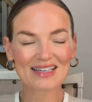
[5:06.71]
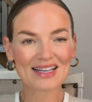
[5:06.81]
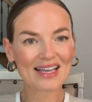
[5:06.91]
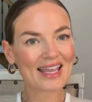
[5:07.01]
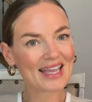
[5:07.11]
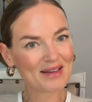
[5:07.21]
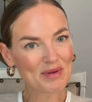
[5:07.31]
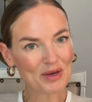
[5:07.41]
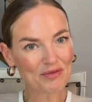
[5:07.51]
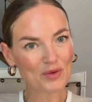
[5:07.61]
It can
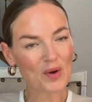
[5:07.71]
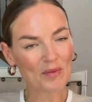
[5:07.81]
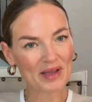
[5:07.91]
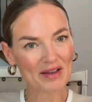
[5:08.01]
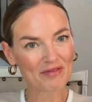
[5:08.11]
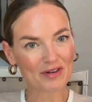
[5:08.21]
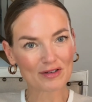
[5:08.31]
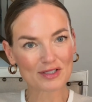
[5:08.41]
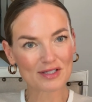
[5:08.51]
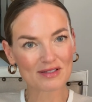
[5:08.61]
be overwhelming at
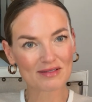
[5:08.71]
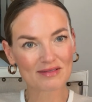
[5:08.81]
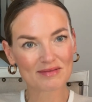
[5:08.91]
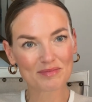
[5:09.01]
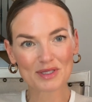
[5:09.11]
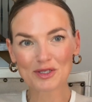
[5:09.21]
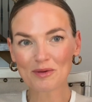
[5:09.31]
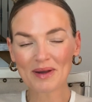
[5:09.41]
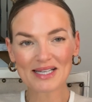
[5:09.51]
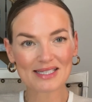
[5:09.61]
first, but
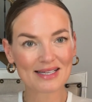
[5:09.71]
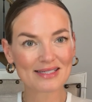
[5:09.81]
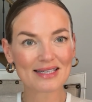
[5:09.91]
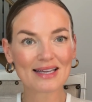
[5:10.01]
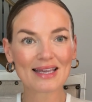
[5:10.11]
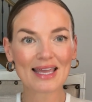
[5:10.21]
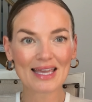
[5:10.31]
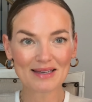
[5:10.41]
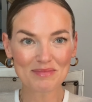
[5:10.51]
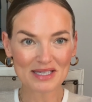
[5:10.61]
termite tenting
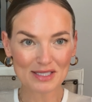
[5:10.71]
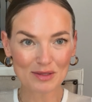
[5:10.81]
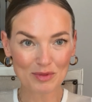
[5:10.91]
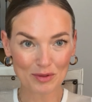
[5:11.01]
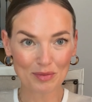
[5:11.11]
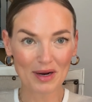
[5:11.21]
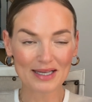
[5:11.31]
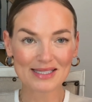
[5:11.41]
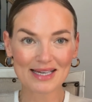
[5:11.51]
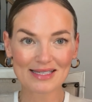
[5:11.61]
can be a smooth
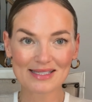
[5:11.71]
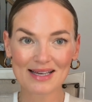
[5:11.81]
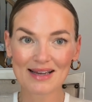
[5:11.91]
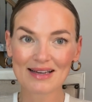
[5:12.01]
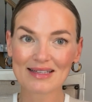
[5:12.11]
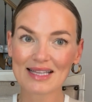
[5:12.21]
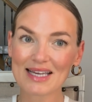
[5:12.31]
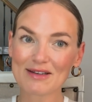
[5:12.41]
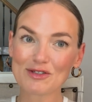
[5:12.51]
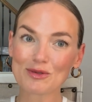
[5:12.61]
process that
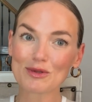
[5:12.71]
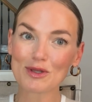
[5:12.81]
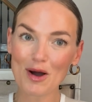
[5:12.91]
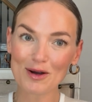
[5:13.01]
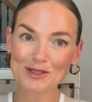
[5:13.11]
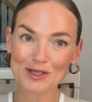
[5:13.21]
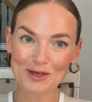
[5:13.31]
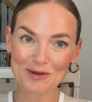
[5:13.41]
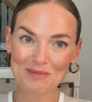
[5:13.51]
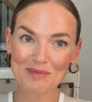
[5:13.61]
gives you
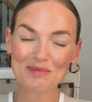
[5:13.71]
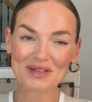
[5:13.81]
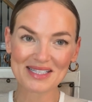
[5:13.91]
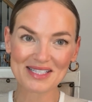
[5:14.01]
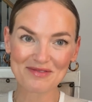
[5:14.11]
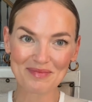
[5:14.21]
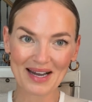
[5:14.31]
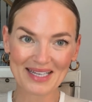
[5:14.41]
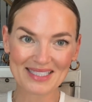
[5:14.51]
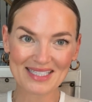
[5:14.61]
long-term peace of
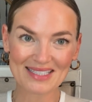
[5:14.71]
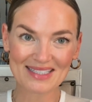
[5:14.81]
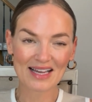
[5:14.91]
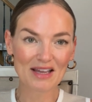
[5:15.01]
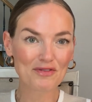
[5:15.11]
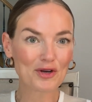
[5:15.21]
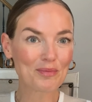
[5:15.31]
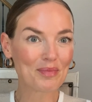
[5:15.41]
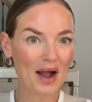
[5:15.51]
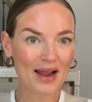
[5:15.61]
mind. If you're
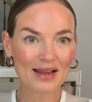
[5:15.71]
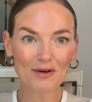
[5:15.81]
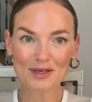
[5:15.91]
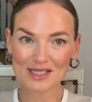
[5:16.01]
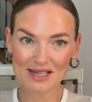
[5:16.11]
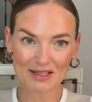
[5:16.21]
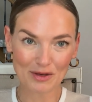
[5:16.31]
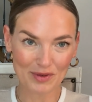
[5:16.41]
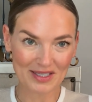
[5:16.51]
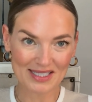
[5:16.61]
buying or selling
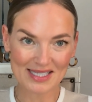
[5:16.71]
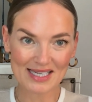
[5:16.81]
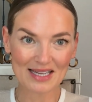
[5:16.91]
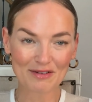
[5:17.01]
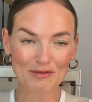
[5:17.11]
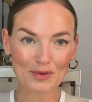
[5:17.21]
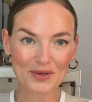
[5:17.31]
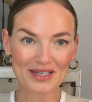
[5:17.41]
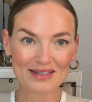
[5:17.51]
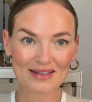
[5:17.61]
real estate in
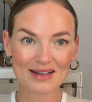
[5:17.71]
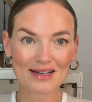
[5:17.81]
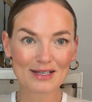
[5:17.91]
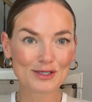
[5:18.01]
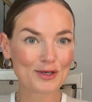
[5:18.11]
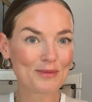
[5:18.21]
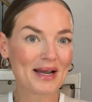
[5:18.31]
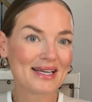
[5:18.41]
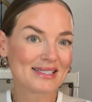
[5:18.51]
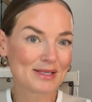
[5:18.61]
Florida,
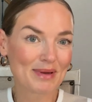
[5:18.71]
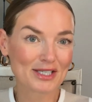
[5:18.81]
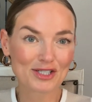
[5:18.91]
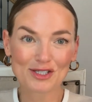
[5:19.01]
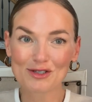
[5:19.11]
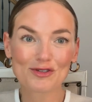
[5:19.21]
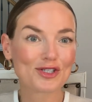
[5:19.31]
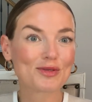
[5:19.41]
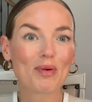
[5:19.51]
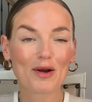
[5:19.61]
termite inspections are
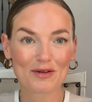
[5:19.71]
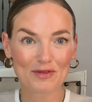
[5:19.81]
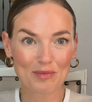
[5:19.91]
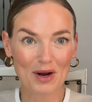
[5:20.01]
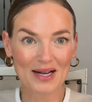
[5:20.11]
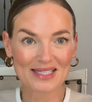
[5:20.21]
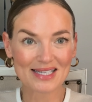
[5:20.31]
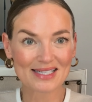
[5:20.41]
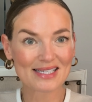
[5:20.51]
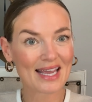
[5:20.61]
just part of the
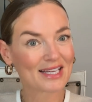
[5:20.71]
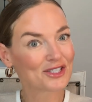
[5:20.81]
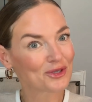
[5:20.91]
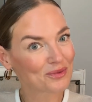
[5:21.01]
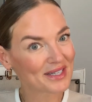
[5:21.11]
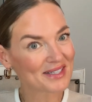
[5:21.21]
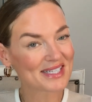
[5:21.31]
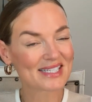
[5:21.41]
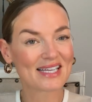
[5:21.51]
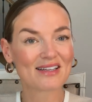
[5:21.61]
process, and your real
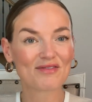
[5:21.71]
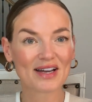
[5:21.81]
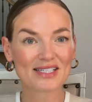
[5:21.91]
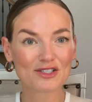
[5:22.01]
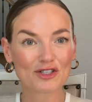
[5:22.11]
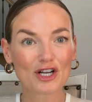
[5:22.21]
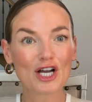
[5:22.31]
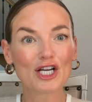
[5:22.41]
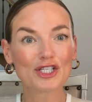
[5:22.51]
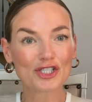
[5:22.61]
estate advisor
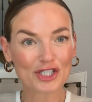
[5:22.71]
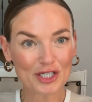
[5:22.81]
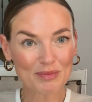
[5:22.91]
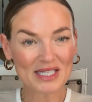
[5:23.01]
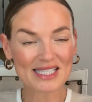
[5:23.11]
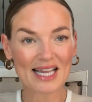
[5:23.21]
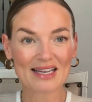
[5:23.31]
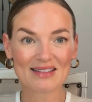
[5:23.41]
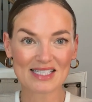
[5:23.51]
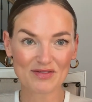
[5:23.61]
should be
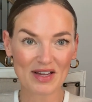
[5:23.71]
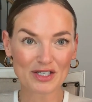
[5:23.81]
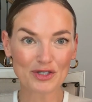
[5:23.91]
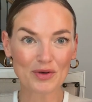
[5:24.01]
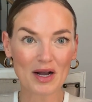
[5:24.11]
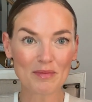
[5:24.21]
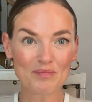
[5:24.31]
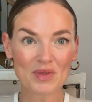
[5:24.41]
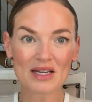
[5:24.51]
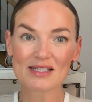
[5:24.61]
setting this vendor up
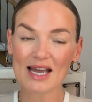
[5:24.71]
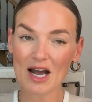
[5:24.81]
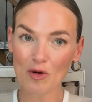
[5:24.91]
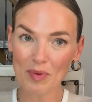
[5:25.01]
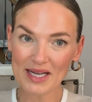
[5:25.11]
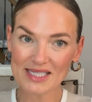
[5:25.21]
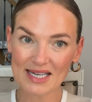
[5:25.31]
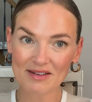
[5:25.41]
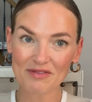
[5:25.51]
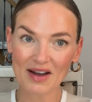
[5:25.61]
to help
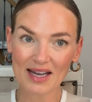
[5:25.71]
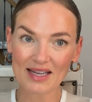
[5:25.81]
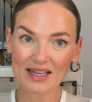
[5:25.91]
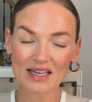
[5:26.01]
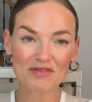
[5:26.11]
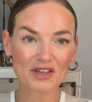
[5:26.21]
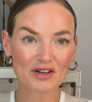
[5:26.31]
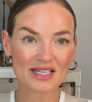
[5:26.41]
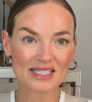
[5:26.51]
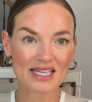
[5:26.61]
identify if there
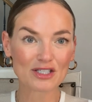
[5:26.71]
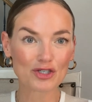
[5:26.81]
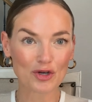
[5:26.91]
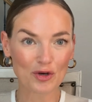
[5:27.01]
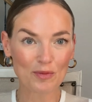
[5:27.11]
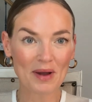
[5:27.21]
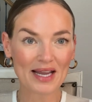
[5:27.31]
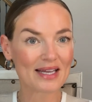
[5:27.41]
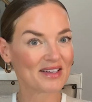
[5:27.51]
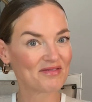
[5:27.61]
is a
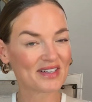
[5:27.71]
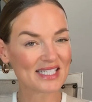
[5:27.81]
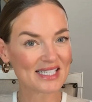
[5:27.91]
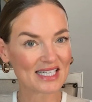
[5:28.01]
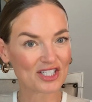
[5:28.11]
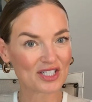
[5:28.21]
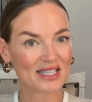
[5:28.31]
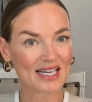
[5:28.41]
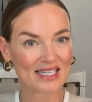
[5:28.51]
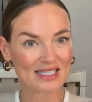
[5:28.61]
termite infestation
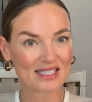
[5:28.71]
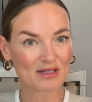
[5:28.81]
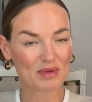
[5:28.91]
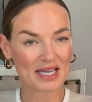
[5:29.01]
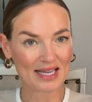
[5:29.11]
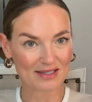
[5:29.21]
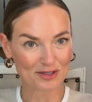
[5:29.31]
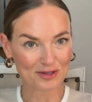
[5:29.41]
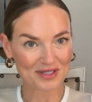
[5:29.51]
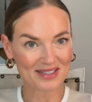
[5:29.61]
that needs to be
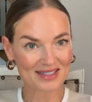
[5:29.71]
handled.